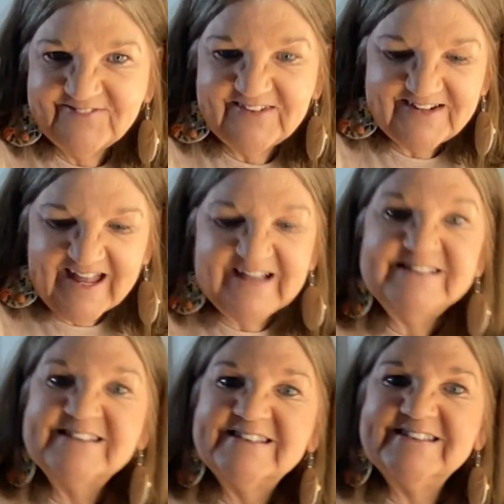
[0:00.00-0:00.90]
Very
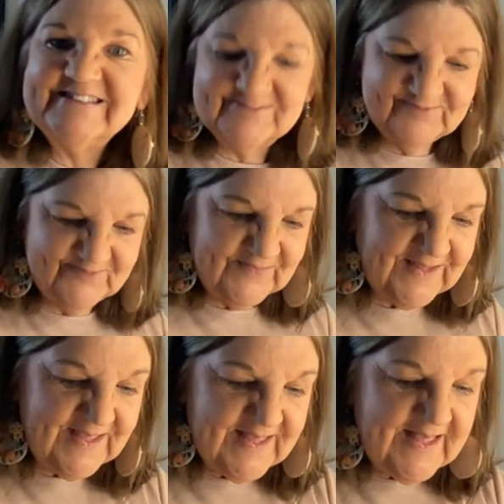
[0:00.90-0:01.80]
nice.
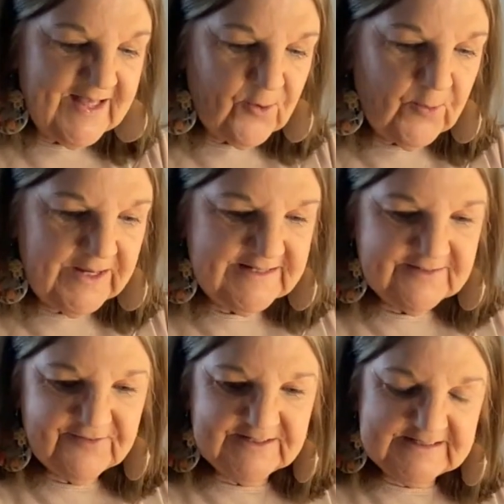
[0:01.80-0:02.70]
What a
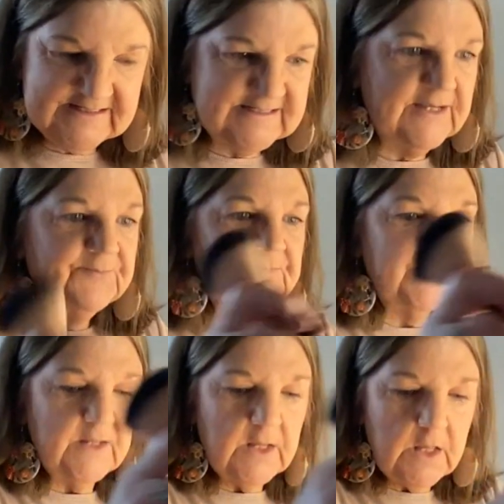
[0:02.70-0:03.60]
difference.
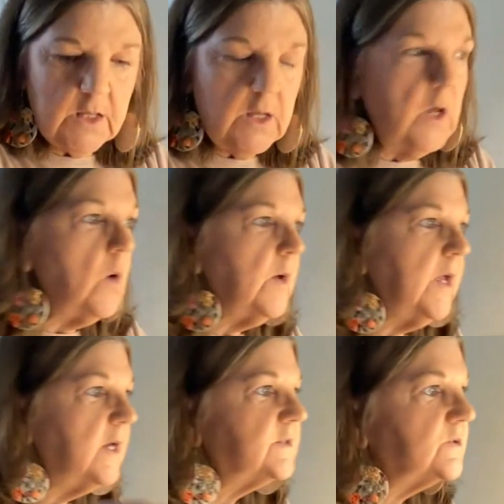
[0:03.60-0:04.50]

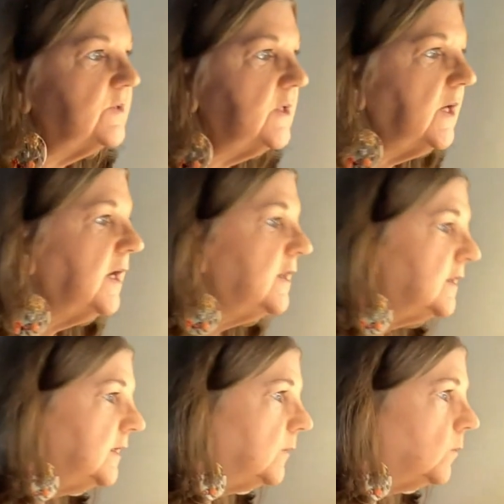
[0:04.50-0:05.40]
Okay, so then I
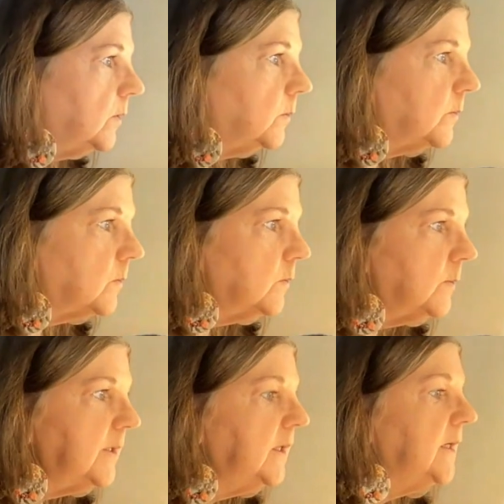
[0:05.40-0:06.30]
think, what do
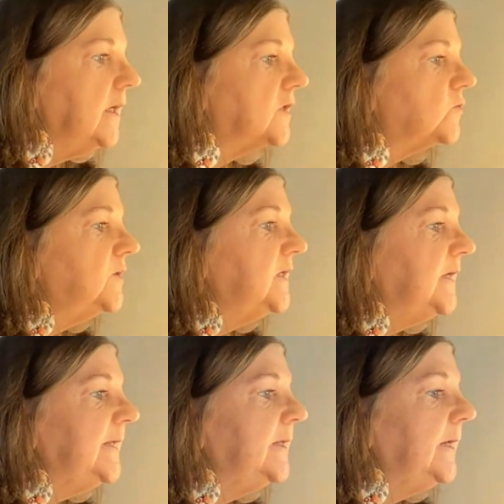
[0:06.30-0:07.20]
we need next? We
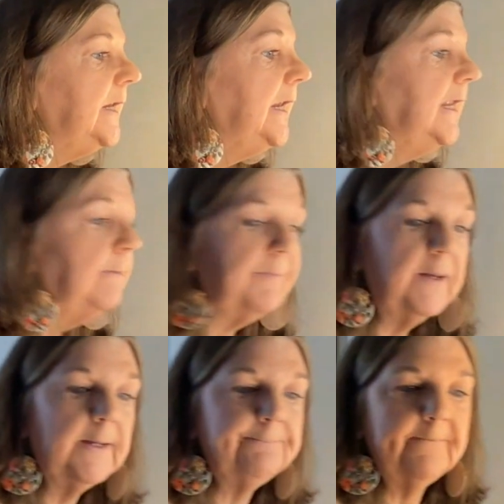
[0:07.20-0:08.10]
need a little lip
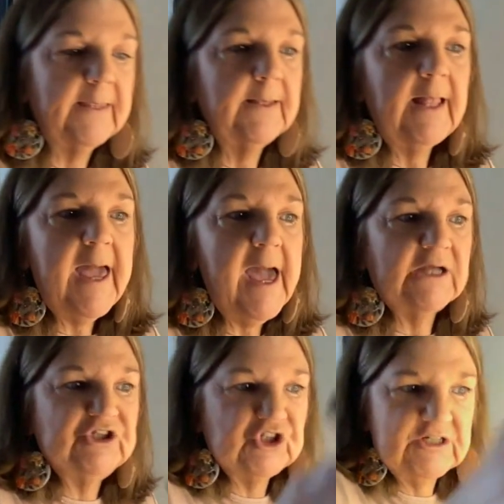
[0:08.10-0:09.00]

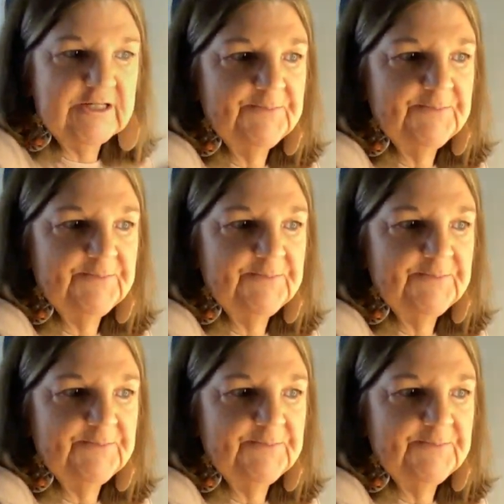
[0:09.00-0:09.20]
action.